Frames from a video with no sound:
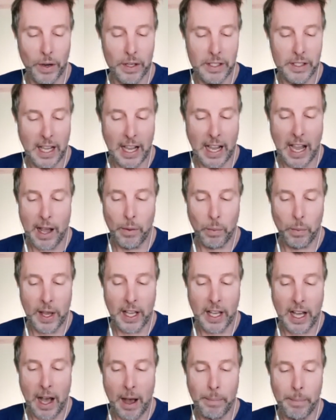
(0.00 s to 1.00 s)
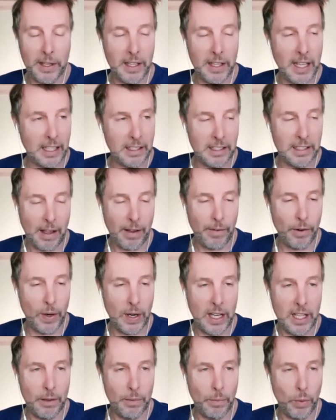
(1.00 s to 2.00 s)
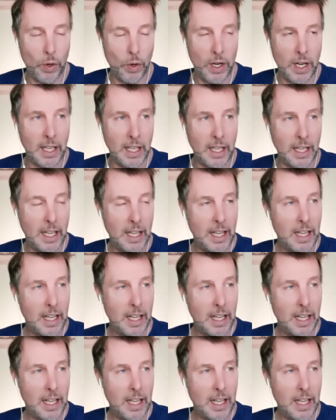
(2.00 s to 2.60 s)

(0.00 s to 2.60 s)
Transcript: I was like, I'd wake up at like seven or eight in the morning,